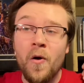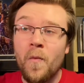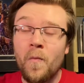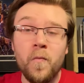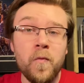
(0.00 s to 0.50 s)

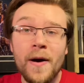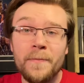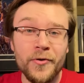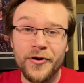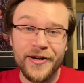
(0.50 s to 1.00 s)

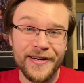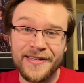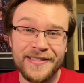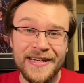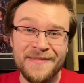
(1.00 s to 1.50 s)
What more can I
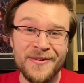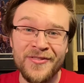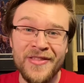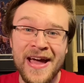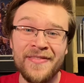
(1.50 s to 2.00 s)
say
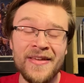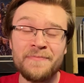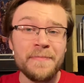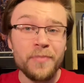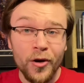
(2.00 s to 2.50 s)
about that? They
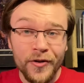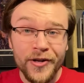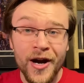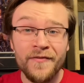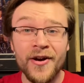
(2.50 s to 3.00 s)
pulled
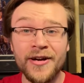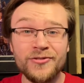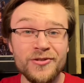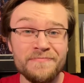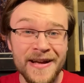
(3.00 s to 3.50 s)
it off on a
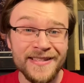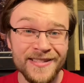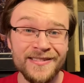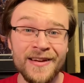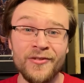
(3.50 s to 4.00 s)

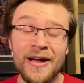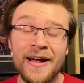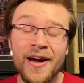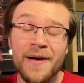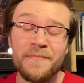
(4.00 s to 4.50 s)
tremendous level.
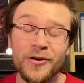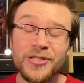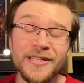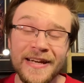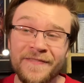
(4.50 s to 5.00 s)
I got
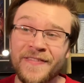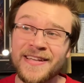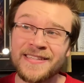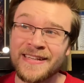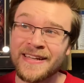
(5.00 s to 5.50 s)
emotionally
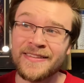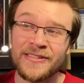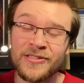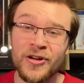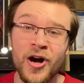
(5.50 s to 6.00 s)
invested in
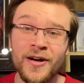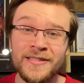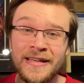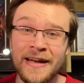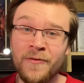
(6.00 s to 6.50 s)
these
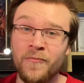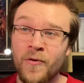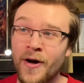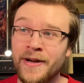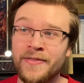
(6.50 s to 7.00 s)
dogs and I
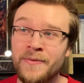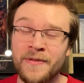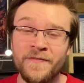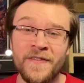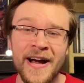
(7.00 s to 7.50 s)
wanted them
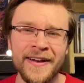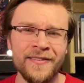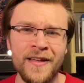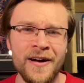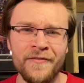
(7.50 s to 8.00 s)
to find
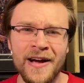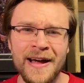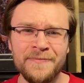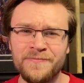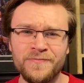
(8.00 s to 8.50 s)
love.
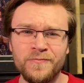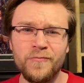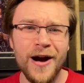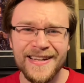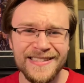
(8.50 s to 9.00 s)
I,
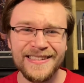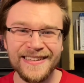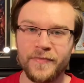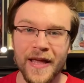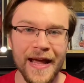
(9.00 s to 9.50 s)
what?
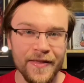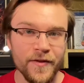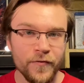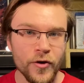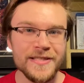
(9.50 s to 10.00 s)
And
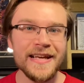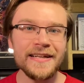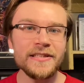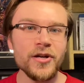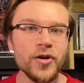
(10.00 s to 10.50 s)
the voice
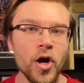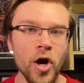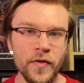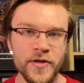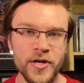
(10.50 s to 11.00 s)
acting on
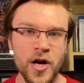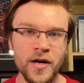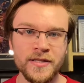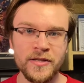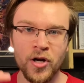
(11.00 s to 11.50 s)
all the
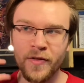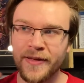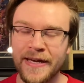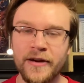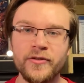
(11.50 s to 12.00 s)
dogs and all the
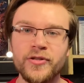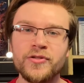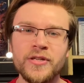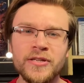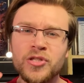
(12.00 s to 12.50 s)

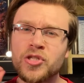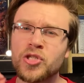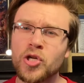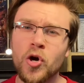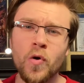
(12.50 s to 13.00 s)
characters is
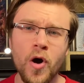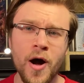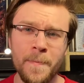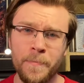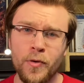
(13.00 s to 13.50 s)
so
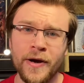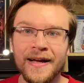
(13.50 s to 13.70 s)
on point.